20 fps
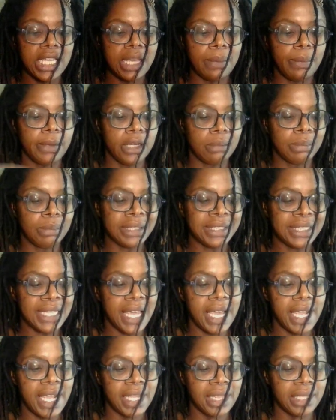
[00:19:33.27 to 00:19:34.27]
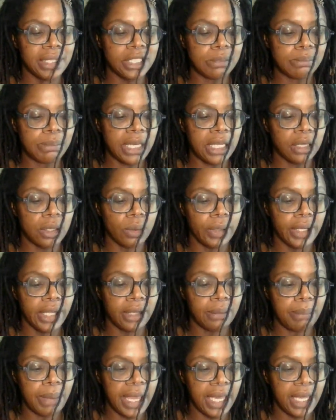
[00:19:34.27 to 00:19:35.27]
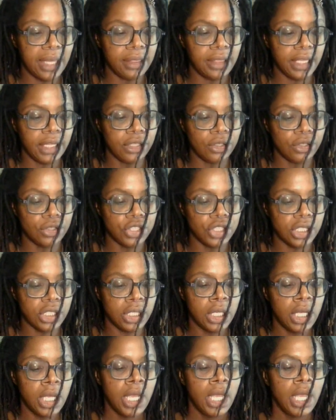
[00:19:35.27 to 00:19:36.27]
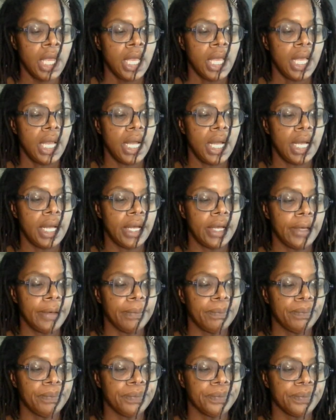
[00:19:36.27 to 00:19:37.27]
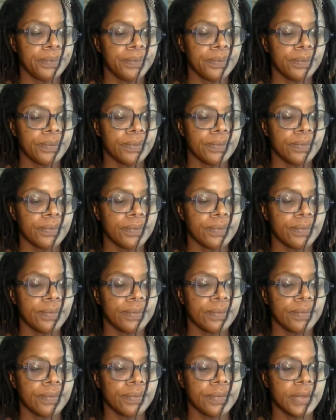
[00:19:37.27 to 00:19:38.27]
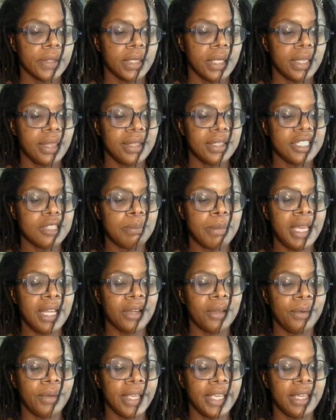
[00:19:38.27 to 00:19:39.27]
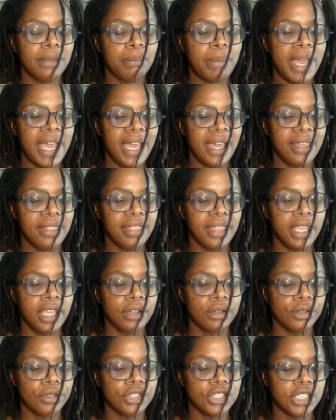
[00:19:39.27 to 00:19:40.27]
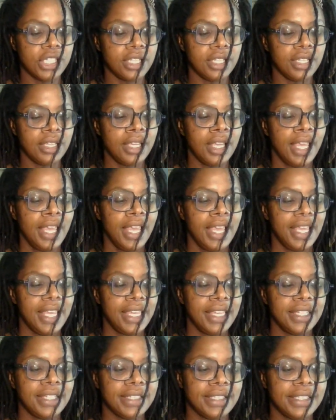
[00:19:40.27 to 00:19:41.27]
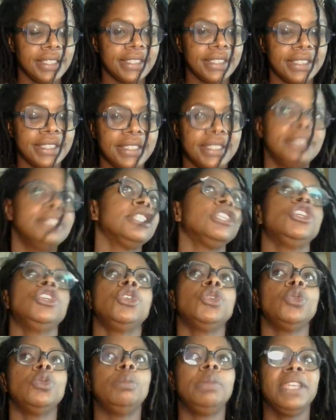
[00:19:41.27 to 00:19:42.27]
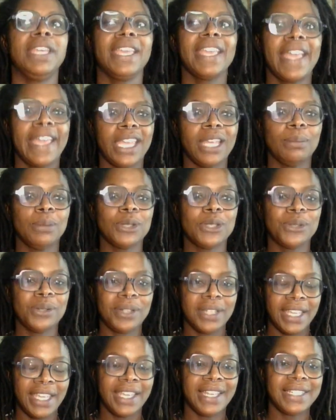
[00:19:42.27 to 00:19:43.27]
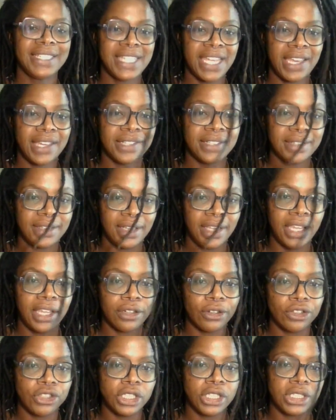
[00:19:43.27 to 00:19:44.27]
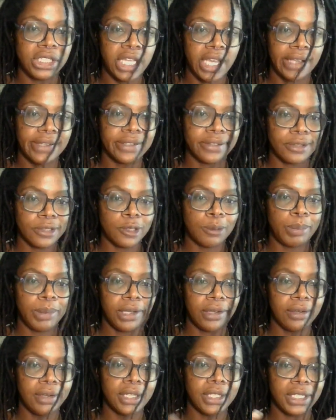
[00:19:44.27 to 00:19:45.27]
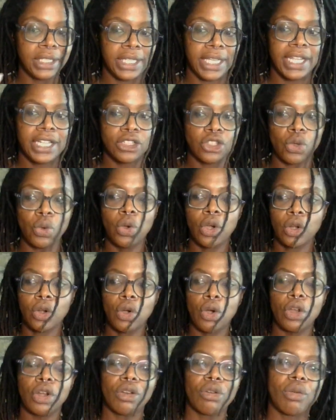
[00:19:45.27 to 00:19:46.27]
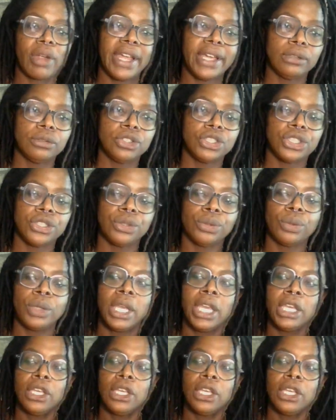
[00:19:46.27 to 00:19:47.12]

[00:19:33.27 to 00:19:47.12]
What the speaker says: coming up beside this medical empath energy. Um, This medical empath energy is you being able to, again, test the energy, test the spirit that's going on around you